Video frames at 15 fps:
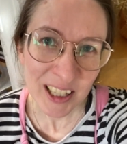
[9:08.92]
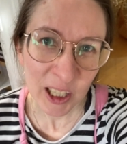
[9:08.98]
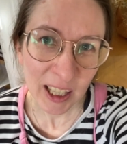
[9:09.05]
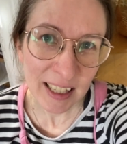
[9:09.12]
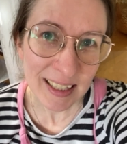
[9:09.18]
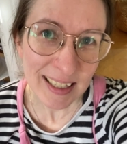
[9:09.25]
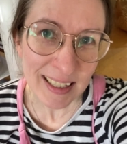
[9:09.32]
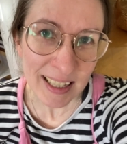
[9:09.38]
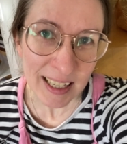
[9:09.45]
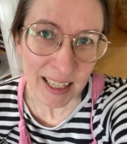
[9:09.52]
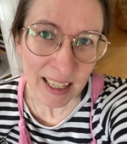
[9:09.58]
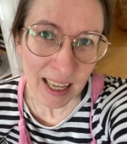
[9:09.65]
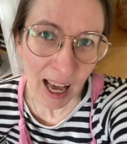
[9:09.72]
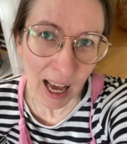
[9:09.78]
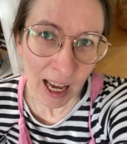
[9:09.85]
you can
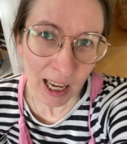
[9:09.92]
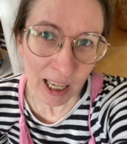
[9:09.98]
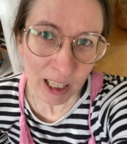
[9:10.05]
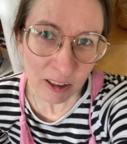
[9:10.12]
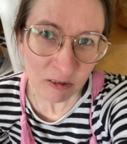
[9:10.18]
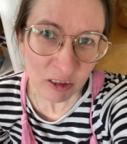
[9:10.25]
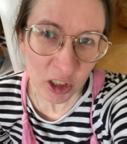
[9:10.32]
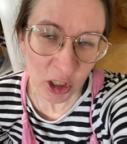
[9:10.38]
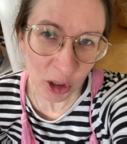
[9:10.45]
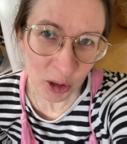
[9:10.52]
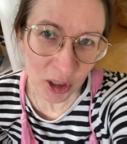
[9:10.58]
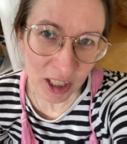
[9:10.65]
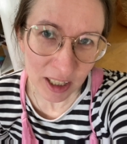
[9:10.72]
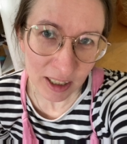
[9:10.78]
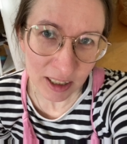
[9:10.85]
see, I've
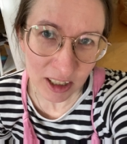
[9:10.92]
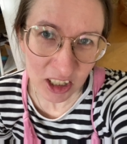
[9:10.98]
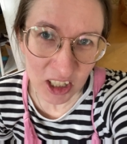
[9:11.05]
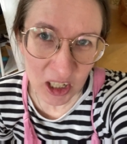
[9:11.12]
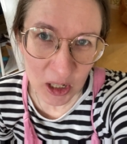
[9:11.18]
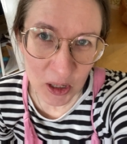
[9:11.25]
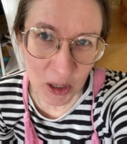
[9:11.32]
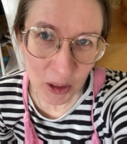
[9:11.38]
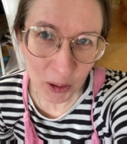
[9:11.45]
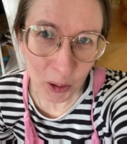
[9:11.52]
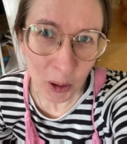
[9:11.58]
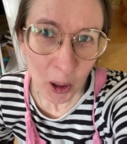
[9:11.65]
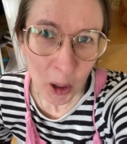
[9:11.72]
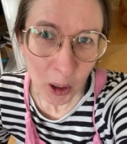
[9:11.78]
chosen to